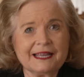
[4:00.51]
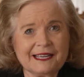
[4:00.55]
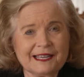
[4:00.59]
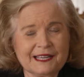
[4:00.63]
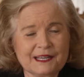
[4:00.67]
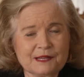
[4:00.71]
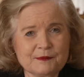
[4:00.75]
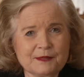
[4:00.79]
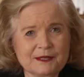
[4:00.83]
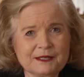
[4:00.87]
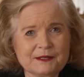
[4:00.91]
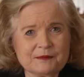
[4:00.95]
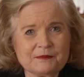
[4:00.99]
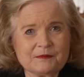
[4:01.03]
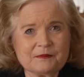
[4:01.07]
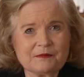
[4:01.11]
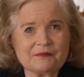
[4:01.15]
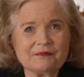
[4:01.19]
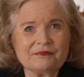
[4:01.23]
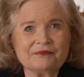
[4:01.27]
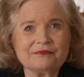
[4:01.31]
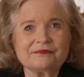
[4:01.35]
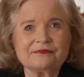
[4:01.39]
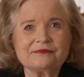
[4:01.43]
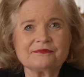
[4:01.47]
habit,
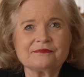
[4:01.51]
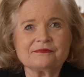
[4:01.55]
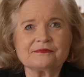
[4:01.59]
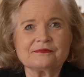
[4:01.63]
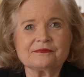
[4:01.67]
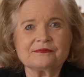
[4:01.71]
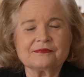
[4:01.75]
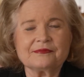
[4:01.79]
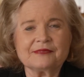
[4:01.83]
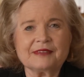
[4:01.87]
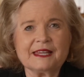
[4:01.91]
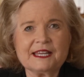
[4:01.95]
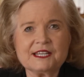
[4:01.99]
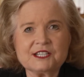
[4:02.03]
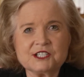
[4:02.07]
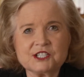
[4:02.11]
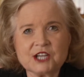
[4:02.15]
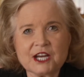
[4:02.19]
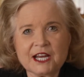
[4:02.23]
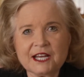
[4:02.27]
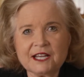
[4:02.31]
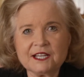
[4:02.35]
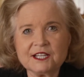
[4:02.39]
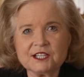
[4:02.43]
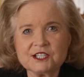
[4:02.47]
and
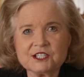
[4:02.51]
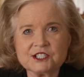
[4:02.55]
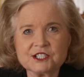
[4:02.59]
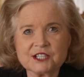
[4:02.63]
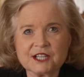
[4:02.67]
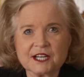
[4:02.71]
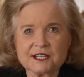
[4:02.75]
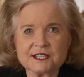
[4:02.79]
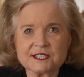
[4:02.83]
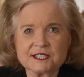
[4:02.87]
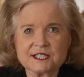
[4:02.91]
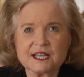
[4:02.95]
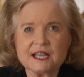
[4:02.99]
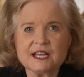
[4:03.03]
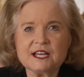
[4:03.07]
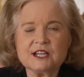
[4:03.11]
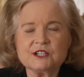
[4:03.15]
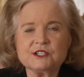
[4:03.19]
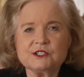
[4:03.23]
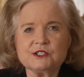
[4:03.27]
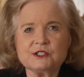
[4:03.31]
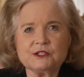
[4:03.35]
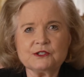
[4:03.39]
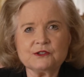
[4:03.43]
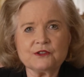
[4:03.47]
challenged us
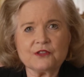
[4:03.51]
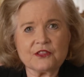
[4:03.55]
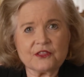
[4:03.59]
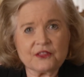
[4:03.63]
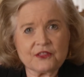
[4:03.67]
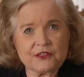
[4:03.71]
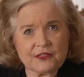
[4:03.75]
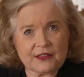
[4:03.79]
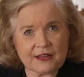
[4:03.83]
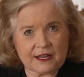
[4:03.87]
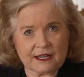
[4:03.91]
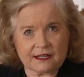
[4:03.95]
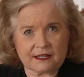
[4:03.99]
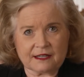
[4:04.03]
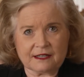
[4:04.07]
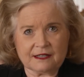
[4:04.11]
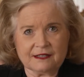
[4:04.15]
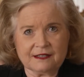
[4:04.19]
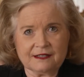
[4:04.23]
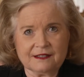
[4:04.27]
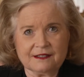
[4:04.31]
to think,